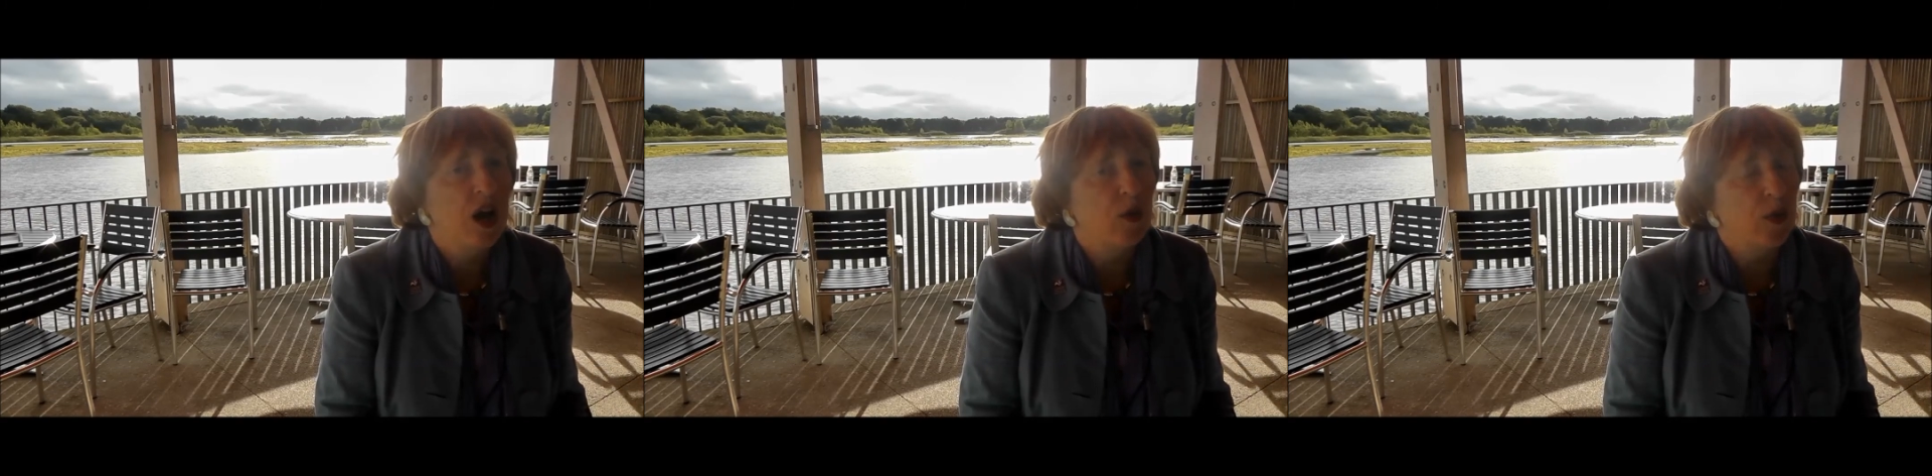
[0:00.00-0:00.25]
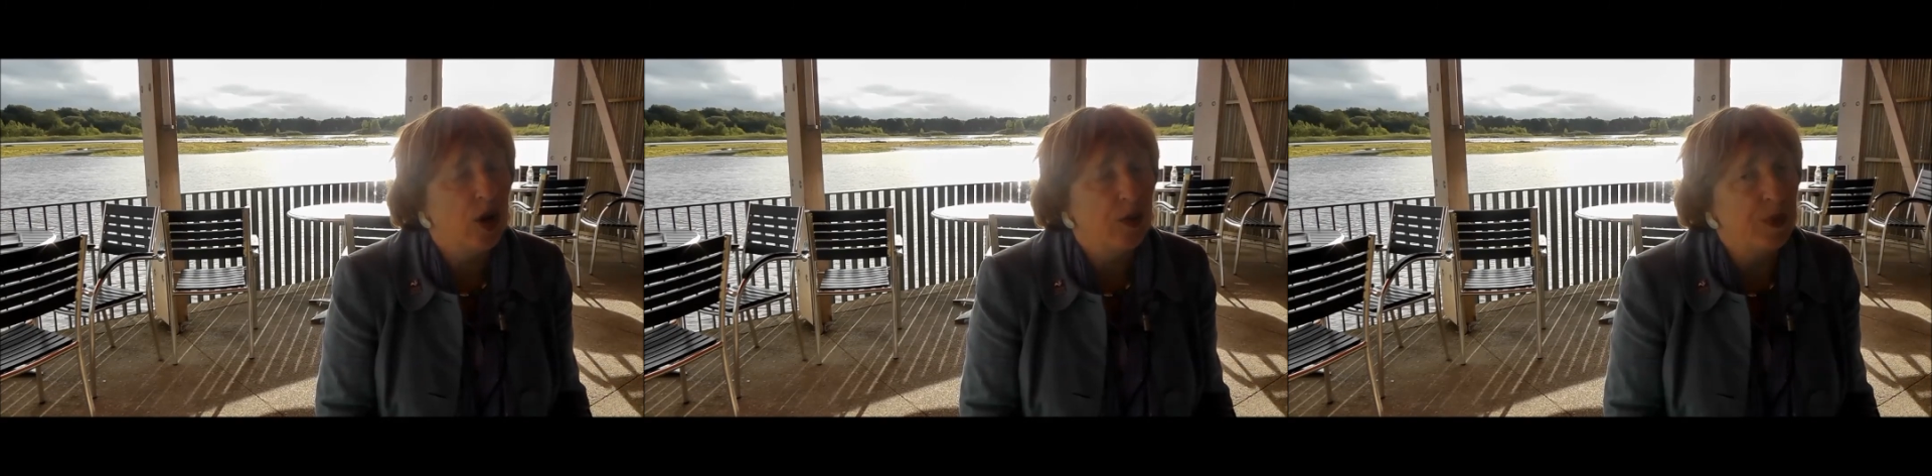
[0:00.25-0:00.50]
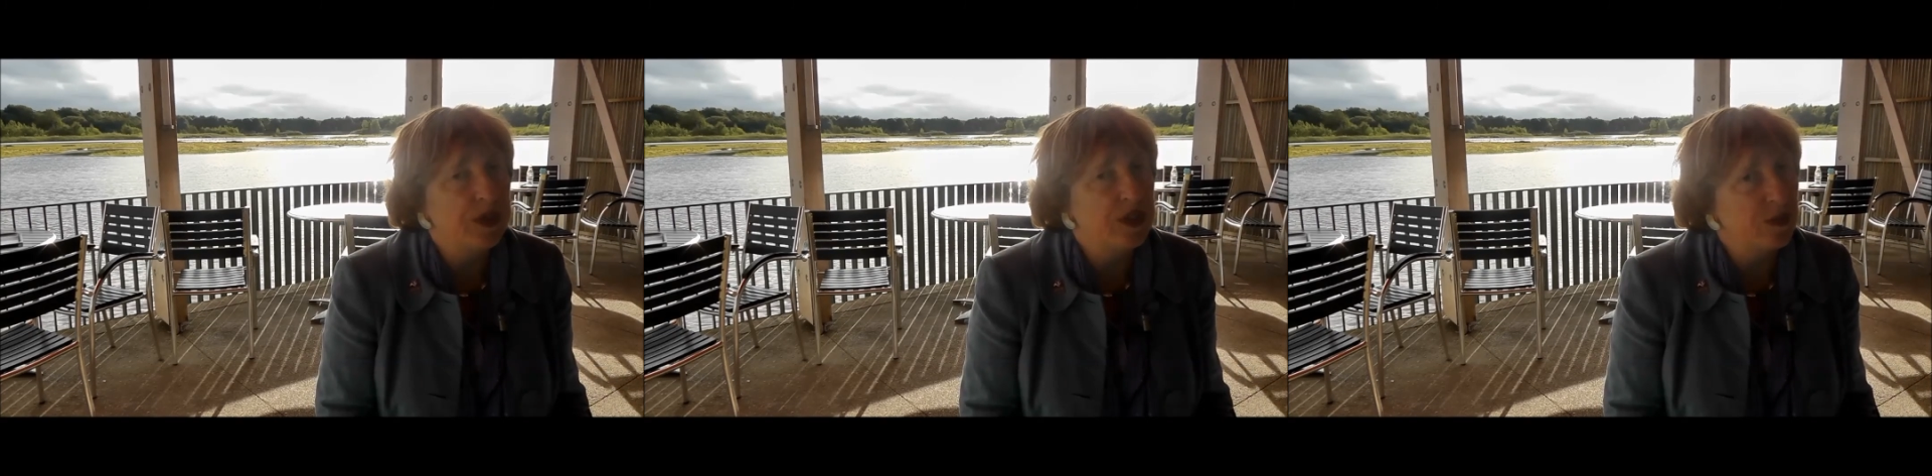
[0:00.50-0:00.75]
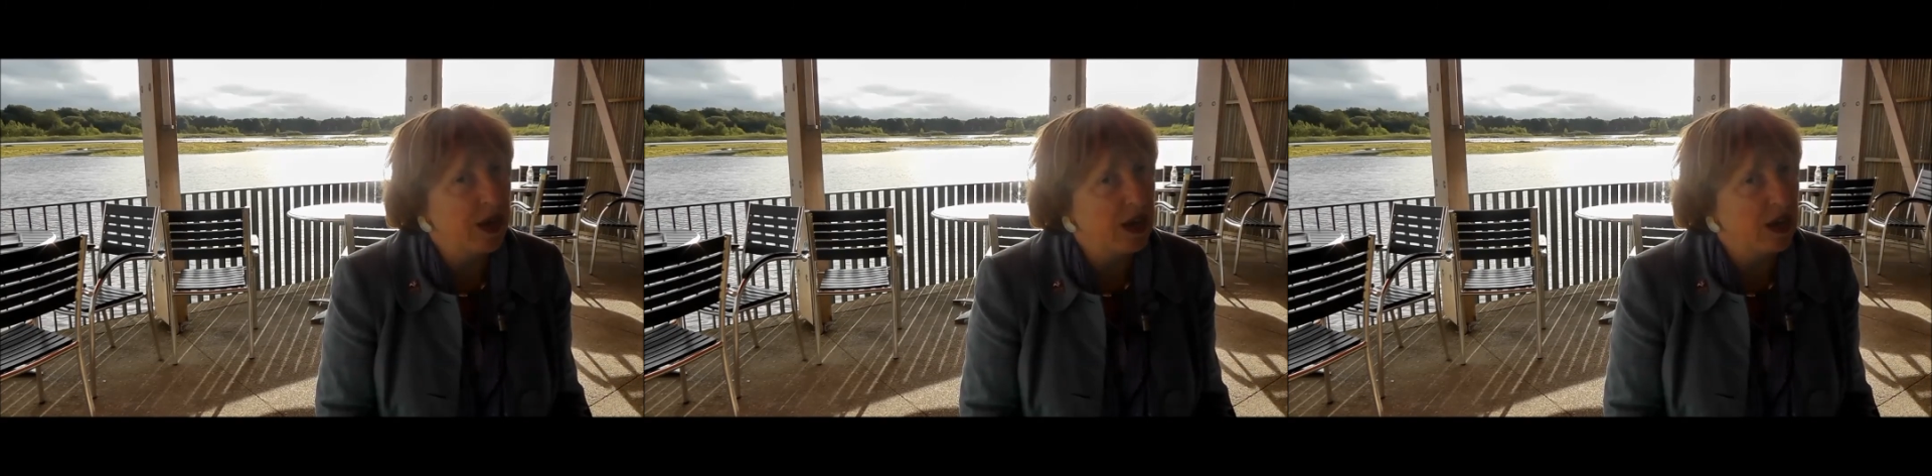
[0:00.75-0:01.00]
and we're hoping
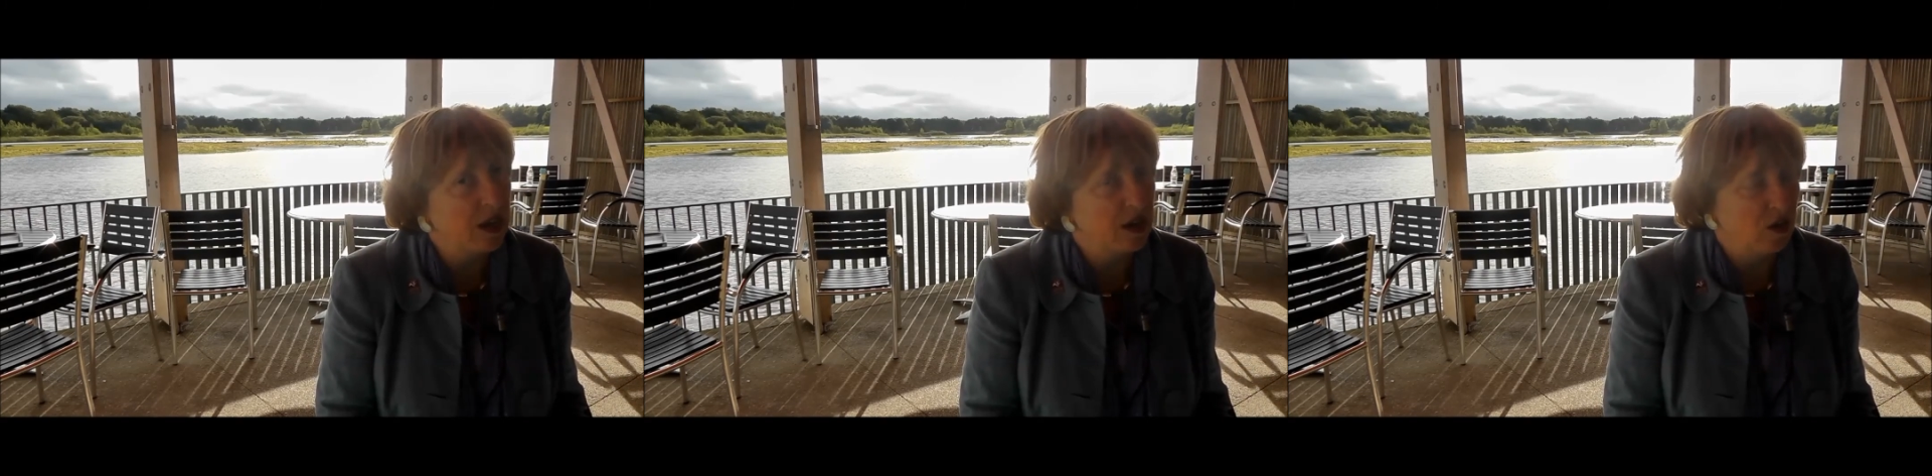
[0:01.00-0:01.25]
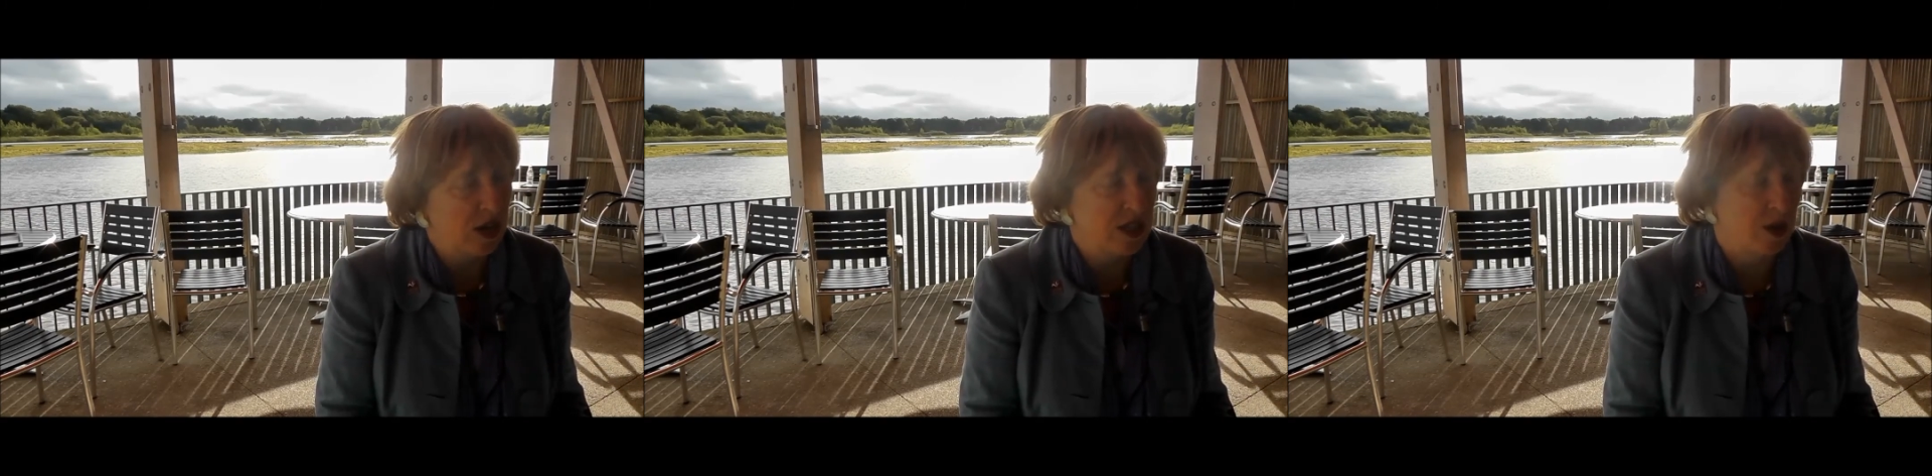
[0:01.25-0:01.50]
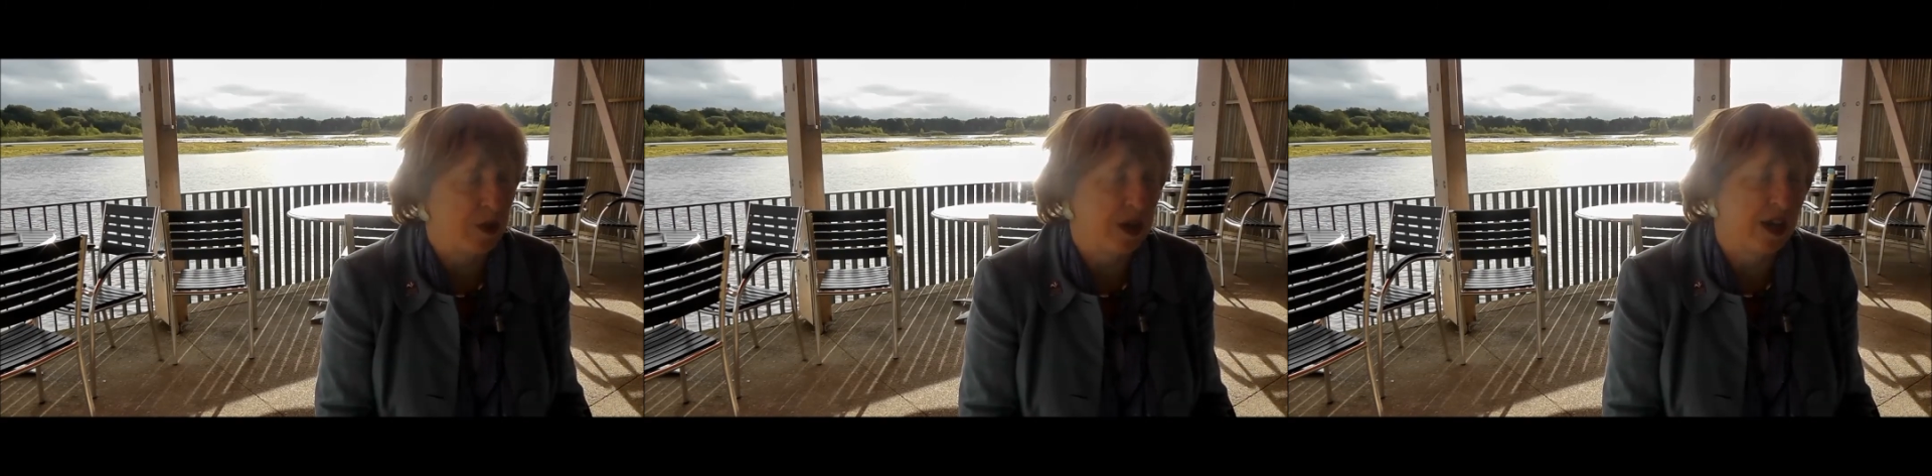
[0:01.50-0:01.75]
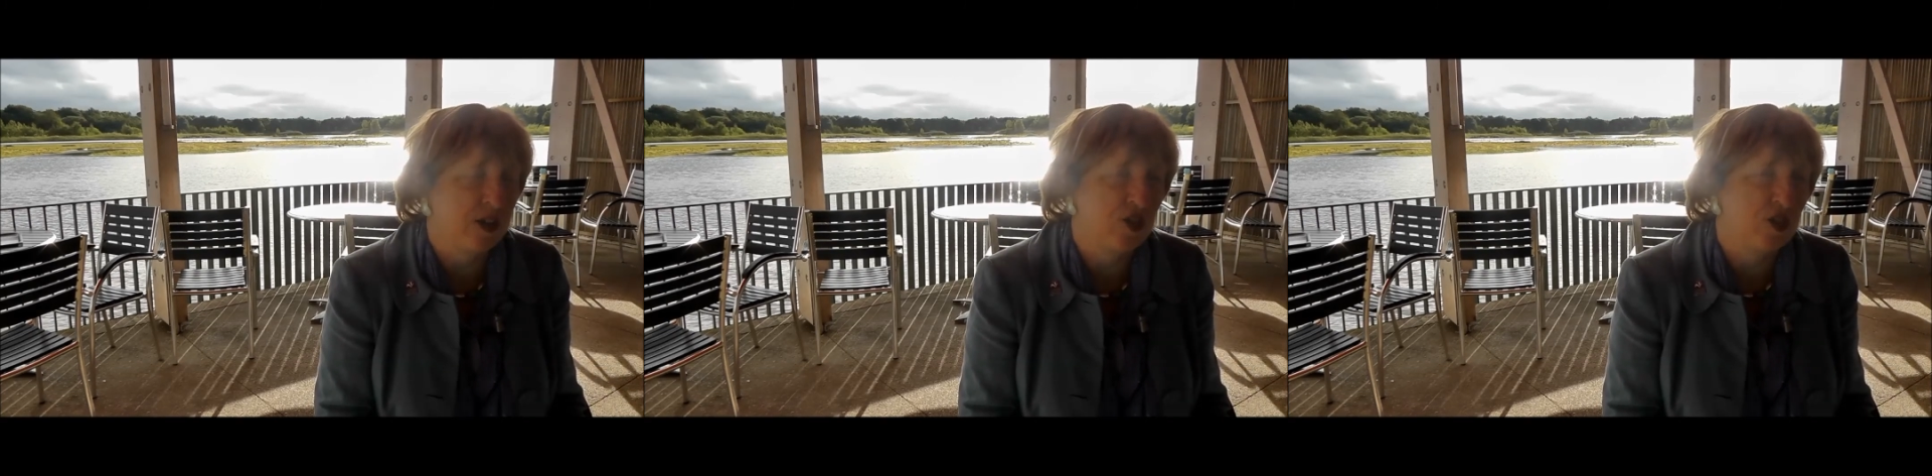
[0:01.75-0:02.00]
to make grant
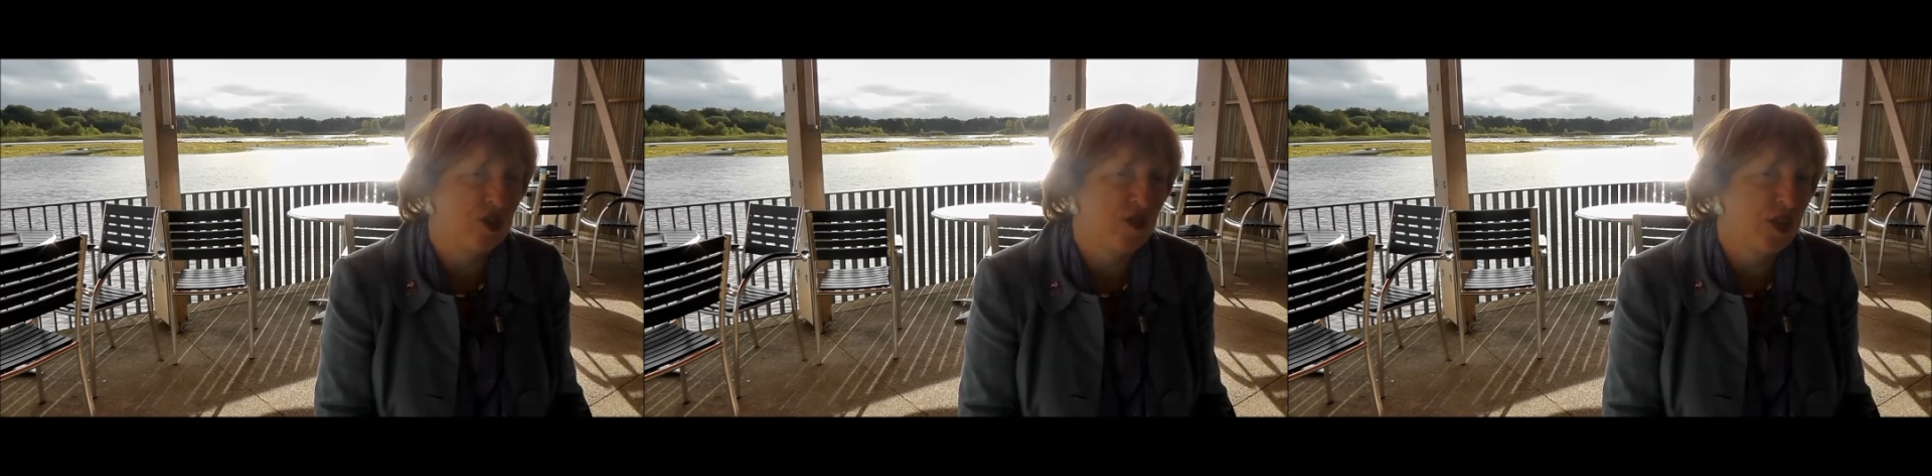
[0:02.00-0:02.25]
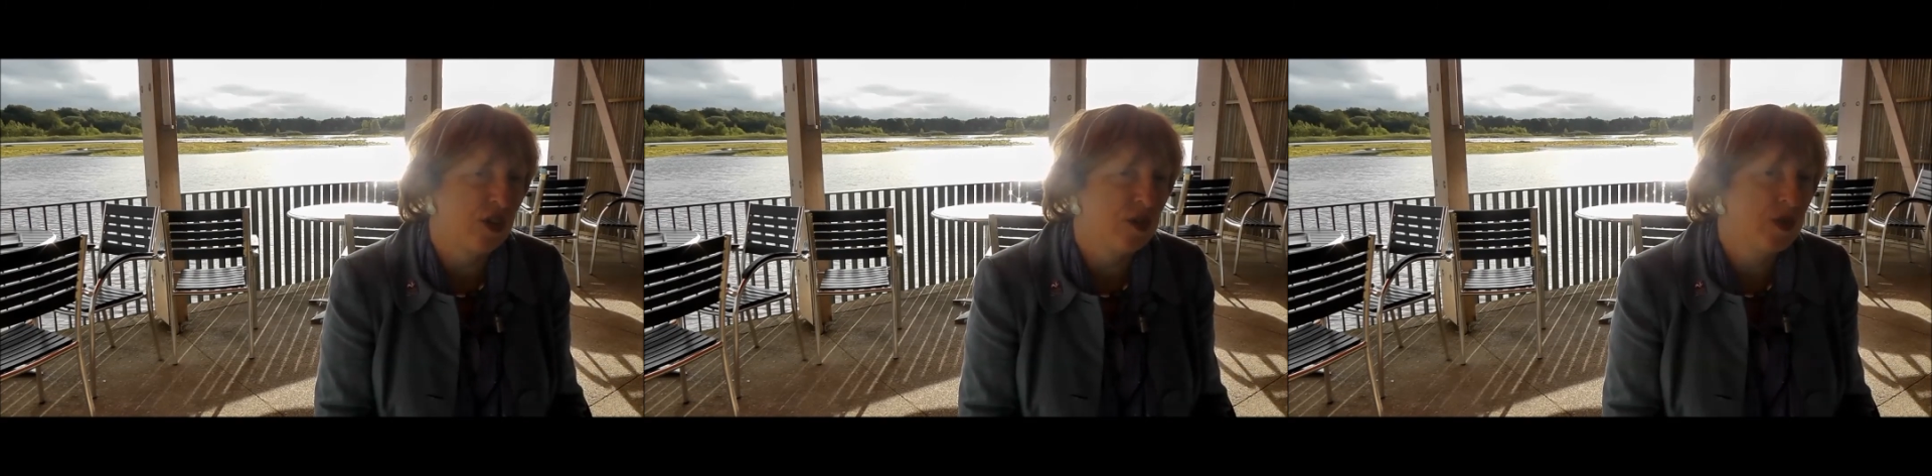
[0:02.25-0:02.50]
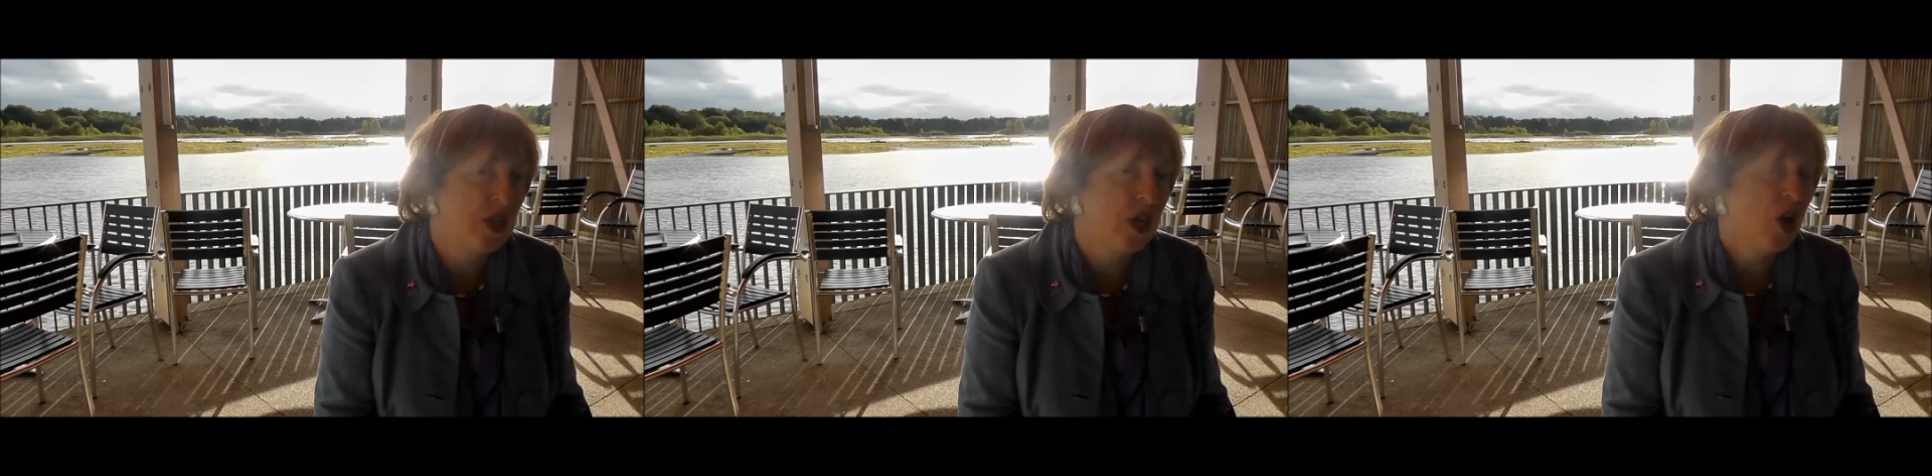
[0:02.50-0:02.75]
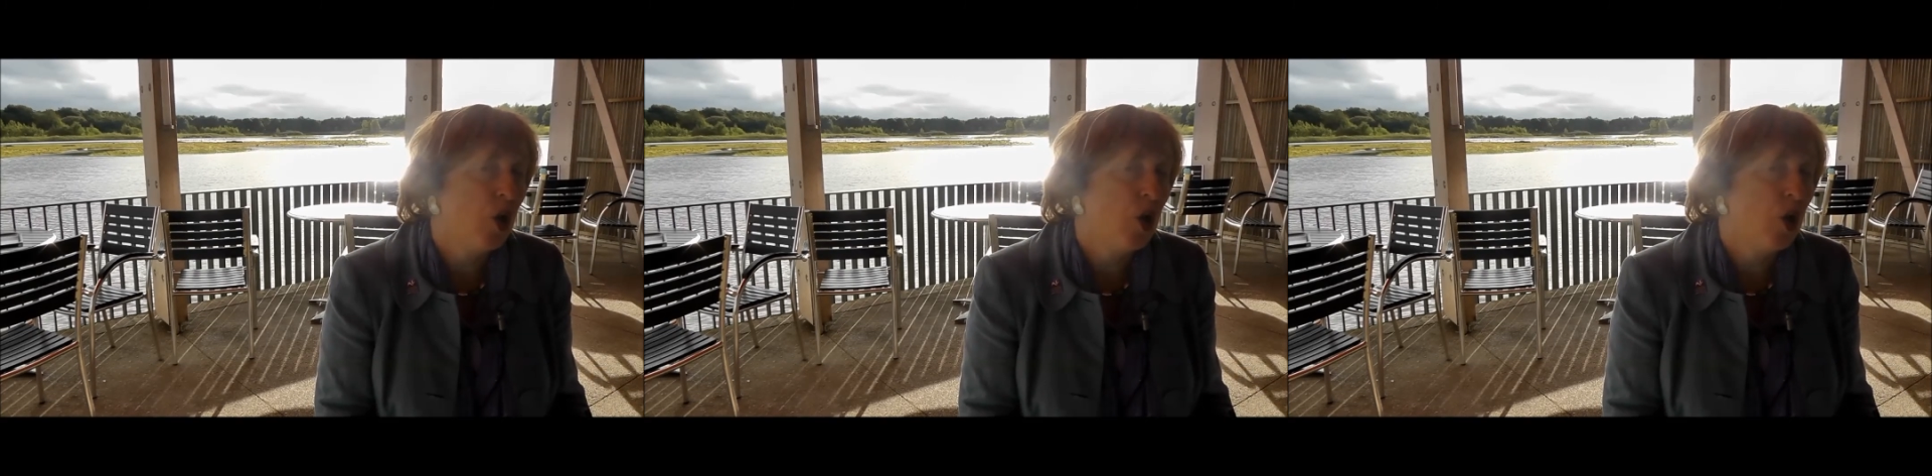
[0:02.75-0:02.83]
applications for those.